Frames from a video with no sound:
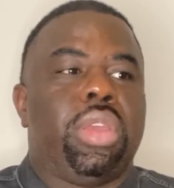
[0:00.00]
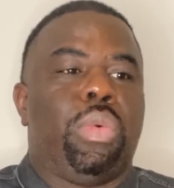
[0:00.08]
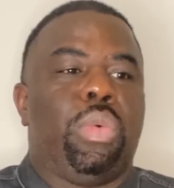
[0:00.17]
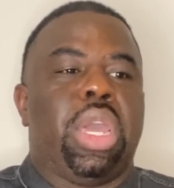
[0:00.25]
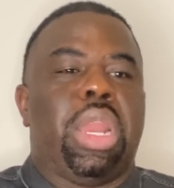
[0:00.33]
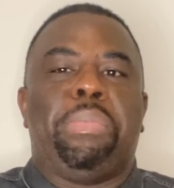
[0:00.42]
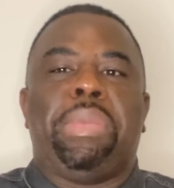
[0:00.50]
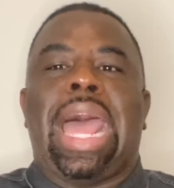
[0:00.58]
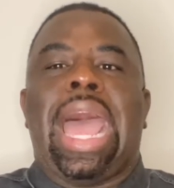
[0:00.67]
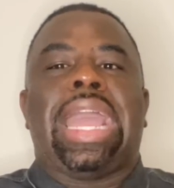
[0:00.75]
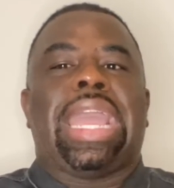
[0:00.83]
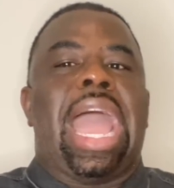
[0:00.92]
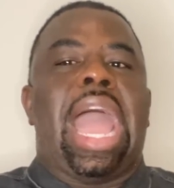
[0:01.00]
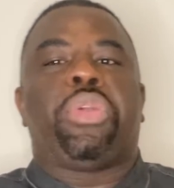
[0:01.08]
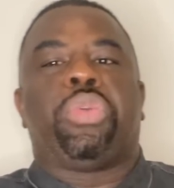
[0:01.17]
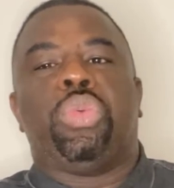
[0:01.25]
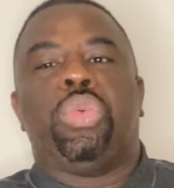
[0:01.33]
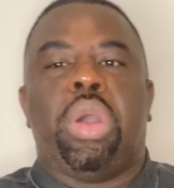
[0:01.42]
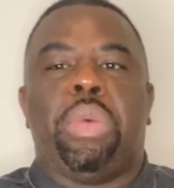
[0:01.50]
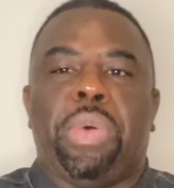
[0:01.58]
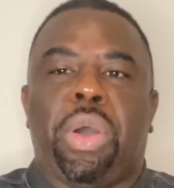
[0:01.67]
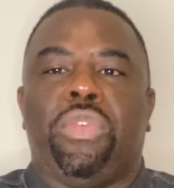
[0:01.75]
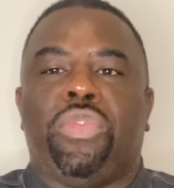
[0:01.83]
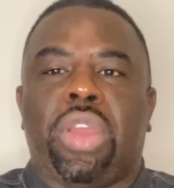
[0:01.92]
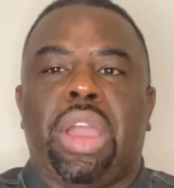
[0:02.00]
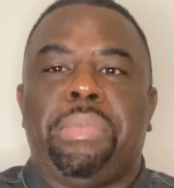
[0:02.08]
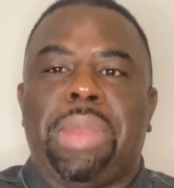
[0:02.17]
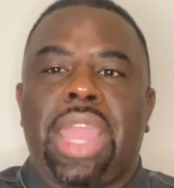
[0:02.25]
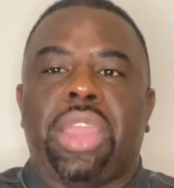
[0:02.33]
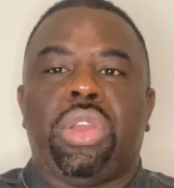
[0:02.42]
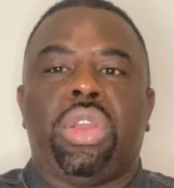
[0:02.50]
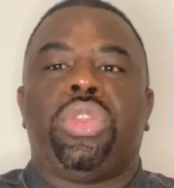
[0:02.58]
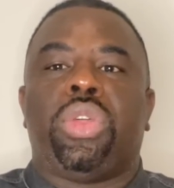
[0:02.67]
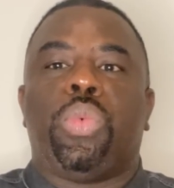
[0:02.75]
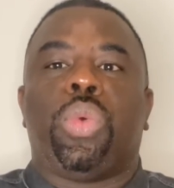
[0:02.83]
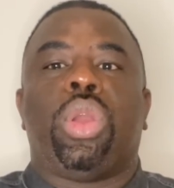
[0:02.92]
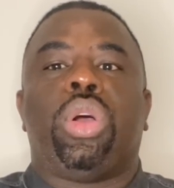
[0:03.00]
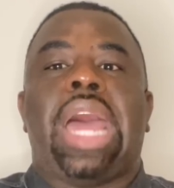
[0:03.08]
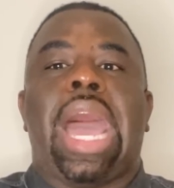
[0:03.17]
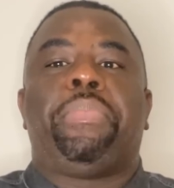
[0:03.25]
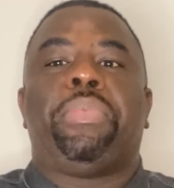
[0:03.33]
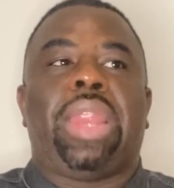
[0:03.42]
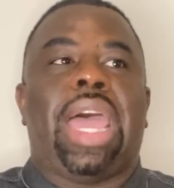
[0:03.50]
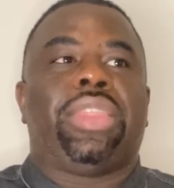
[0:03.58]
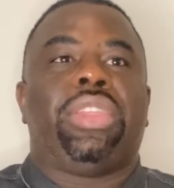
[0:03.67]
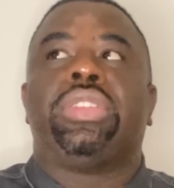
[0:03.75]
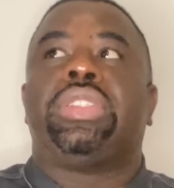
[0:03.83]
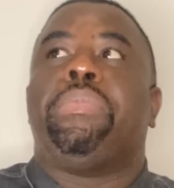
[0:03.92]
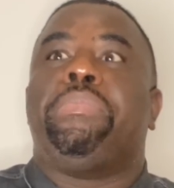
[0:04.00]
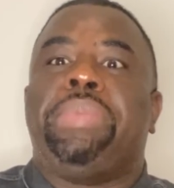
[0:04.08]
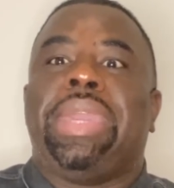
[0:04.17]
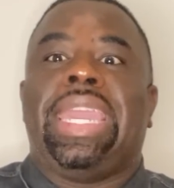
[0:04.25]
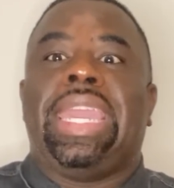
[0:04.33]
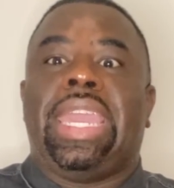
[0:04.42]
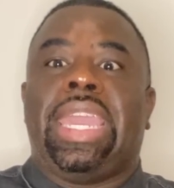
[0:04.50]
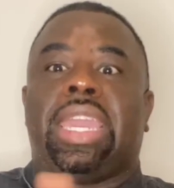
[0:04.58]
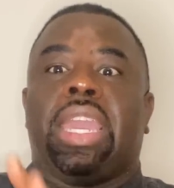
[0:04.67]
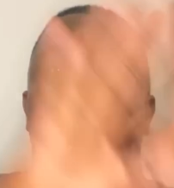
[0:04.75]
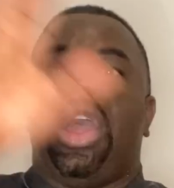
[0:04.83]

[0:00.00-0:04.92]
where the block I grew up on from, like, girl, the world, there's a big